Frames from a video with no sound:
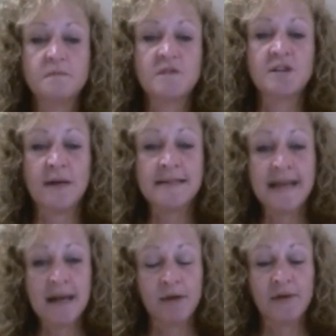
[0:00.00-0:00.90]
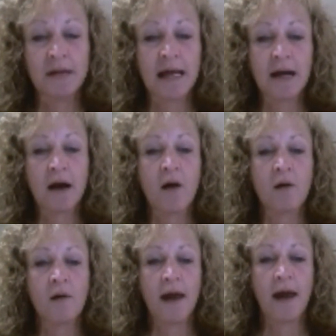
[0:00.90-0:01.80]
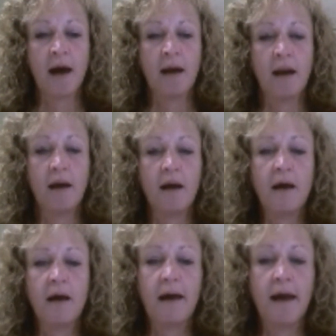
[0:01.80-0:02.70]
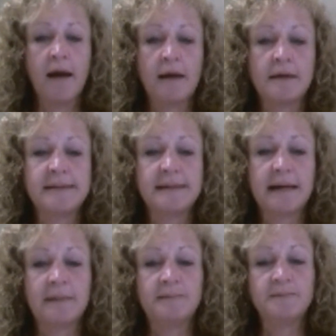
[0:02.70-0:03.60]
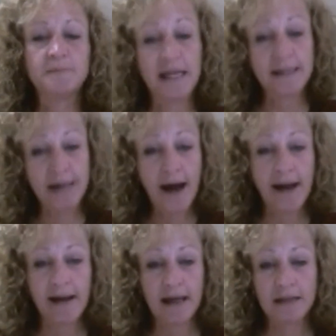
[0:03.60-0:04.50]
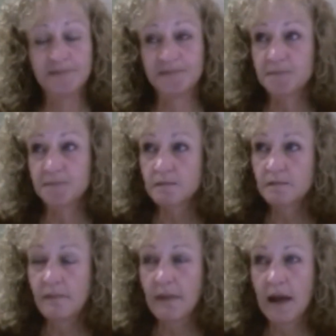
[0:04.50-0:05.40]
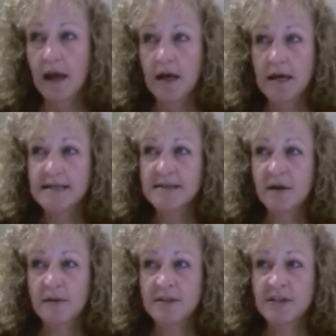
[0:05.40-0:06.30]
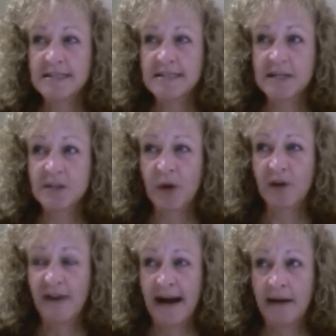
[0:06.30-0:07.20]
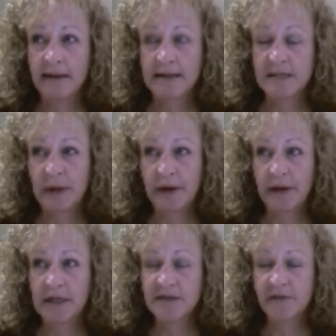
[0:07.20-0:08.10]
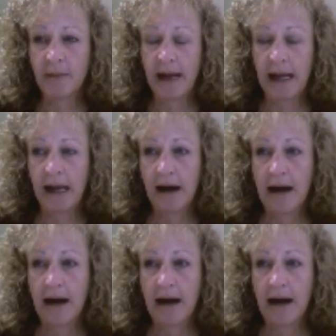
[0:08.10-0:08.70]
She was able to let go and die. And so it was just such a profound experience for me.